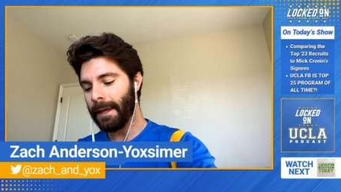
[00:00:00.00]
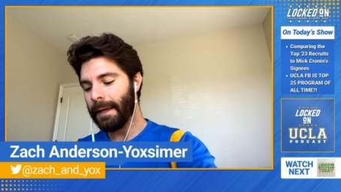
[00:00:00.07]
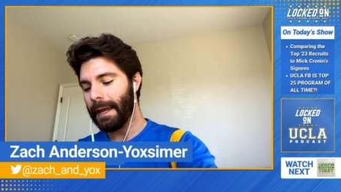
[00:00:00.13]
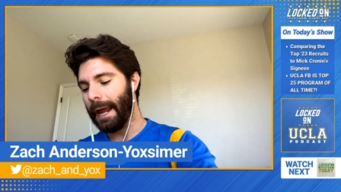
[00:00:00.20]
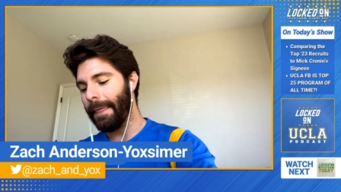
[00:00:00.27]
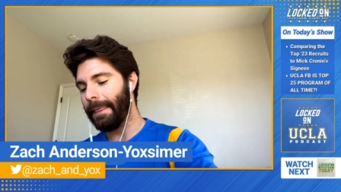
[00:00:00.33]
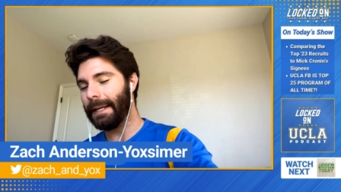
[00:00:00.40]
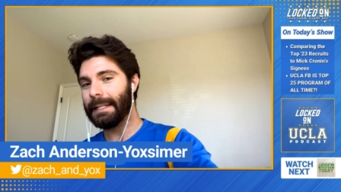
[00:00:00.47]

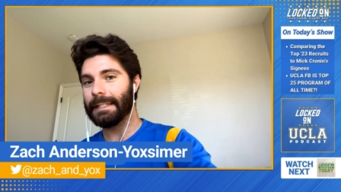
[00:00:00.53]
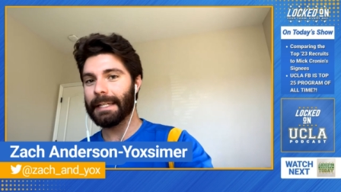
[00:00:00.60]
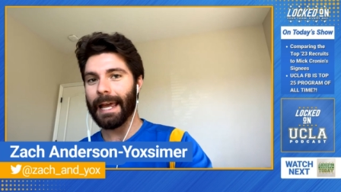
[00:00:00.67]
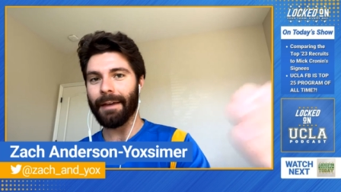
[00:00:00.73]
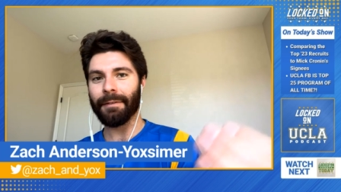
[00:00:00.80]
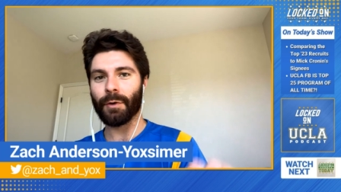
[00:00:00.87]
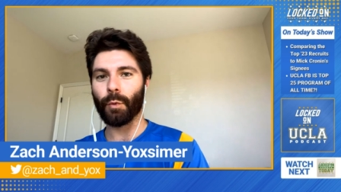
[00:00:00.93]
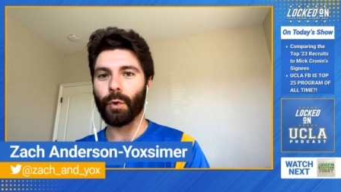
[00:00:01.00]
and then
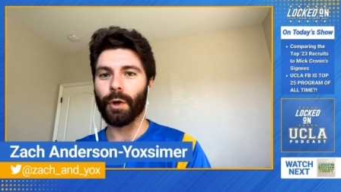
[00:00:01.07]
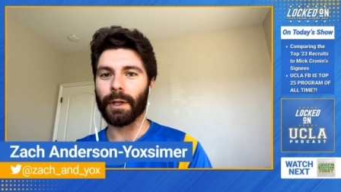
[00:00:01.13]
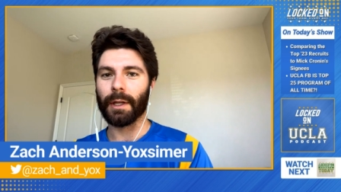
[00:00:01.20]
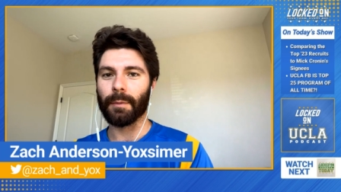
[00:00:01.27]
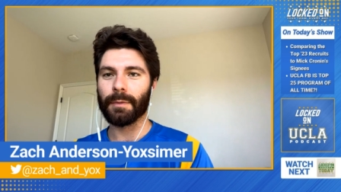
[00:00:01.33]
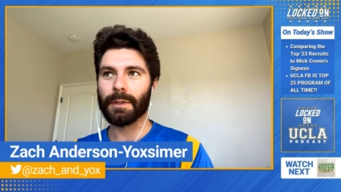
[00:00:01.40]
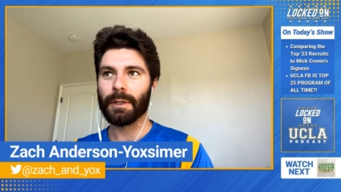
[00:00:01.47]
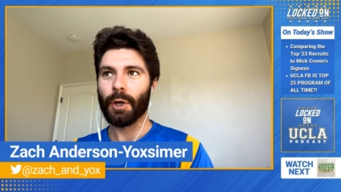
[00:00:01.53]
Devin
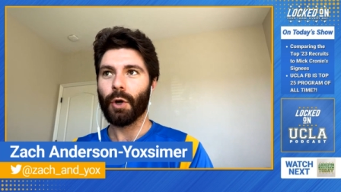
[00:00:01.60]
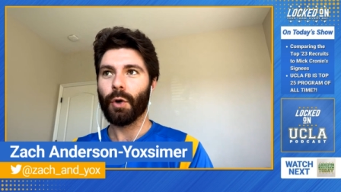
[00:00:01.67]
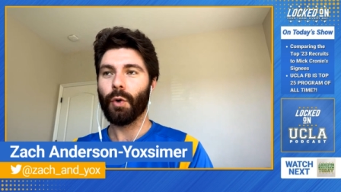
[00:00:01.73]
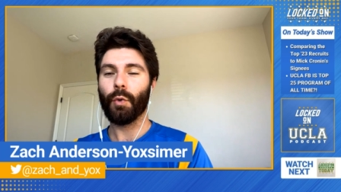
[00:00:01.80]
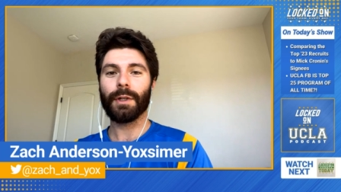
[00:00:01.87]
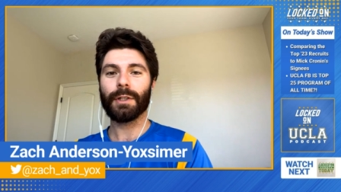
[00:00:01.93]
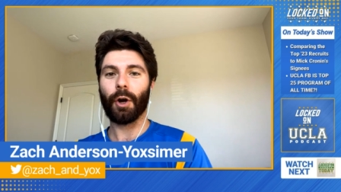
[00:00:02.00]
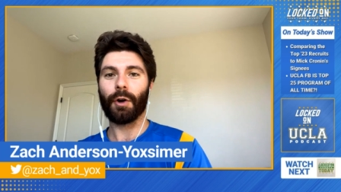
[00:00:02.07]
Williams, who
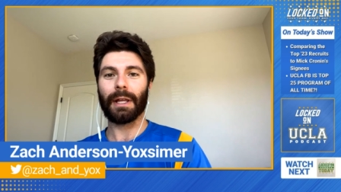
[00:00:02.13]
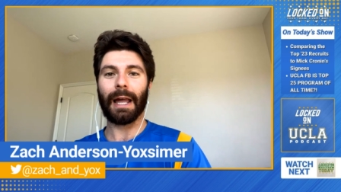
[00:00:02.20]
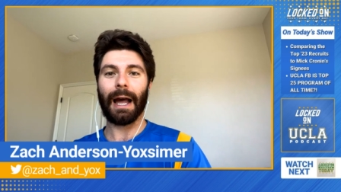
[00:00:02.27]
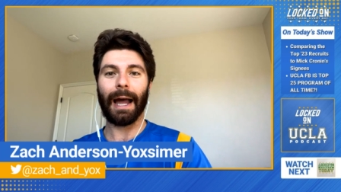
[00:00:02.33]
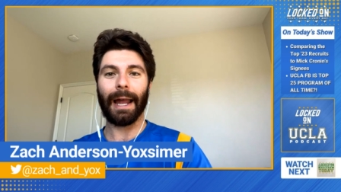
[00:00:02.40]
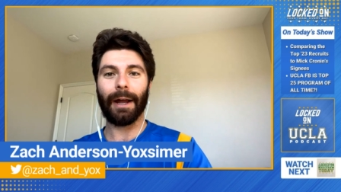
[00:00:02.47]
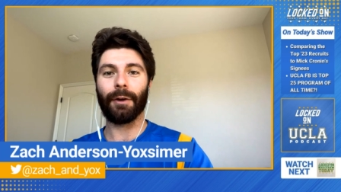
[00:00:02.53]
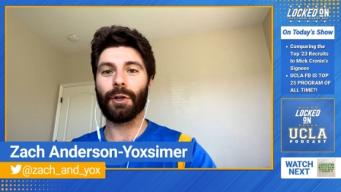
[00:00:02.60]
he's already
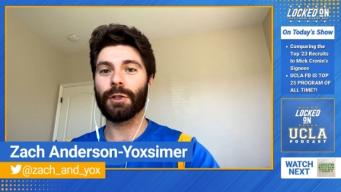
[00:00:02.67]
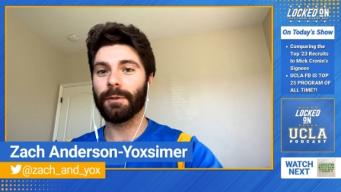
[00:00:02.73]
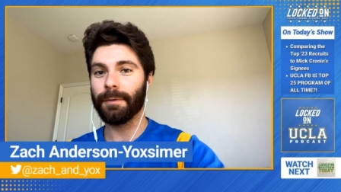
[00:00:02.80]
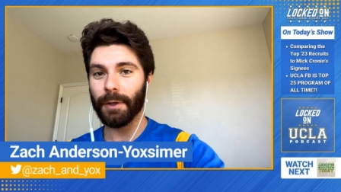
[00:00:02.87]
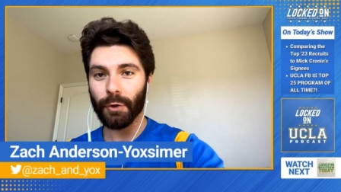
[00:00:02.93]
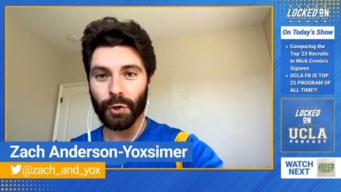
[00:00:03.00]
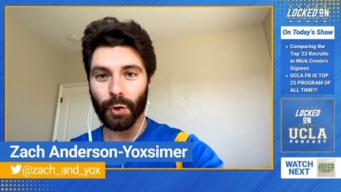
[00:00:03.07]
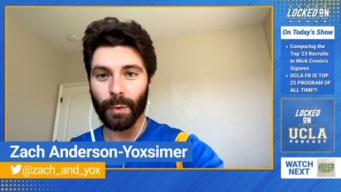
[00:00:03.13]
high on his future.